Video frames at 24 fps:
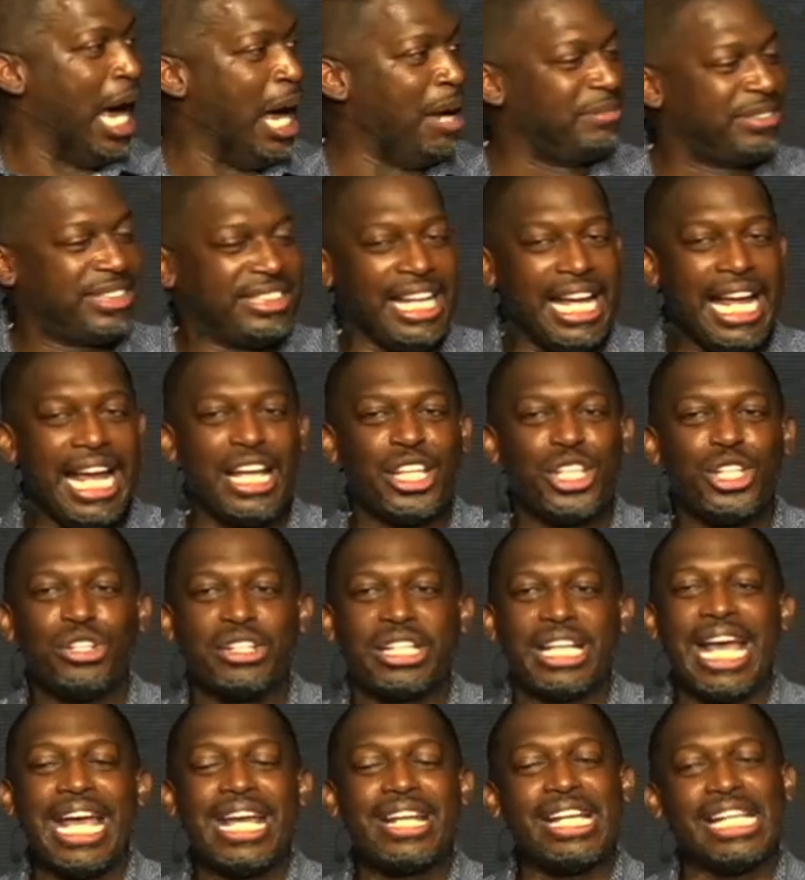I'm saying you
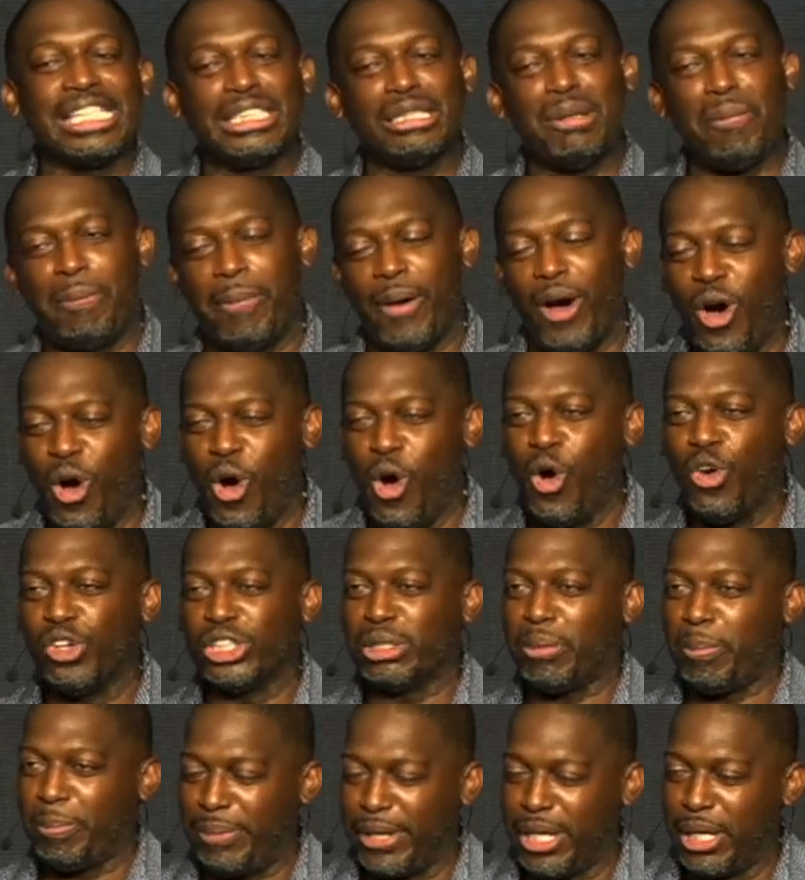can't
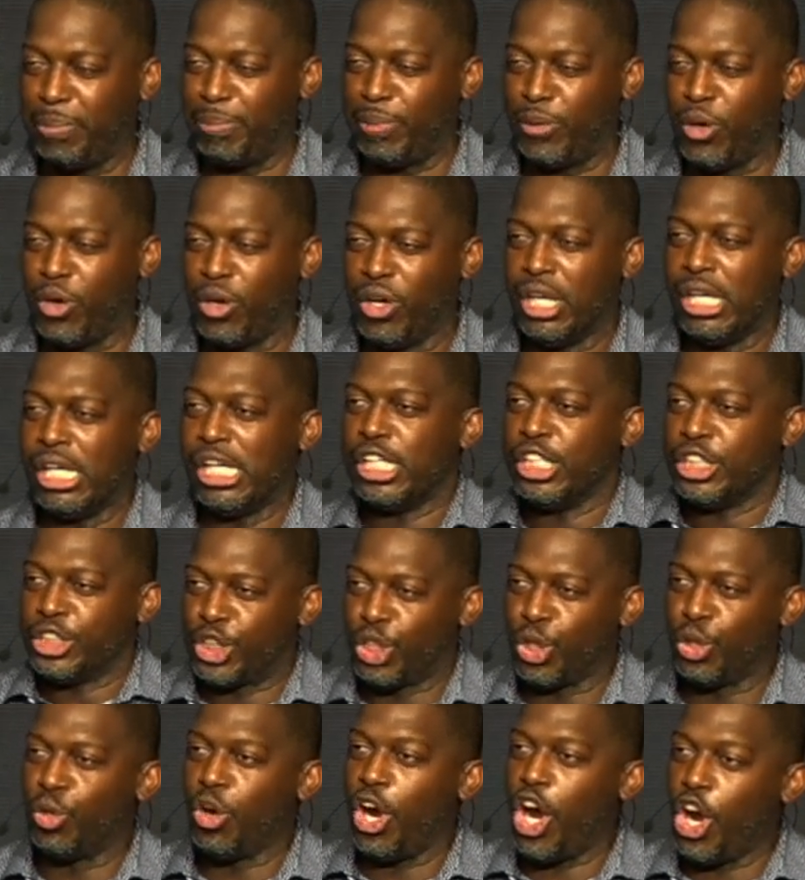expose people
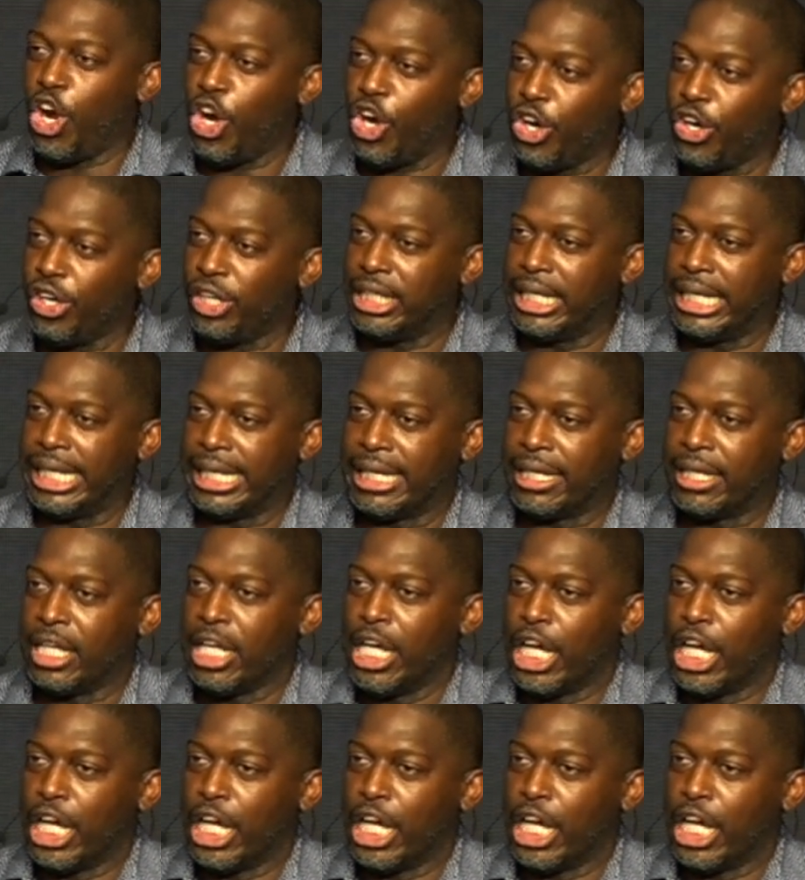too early.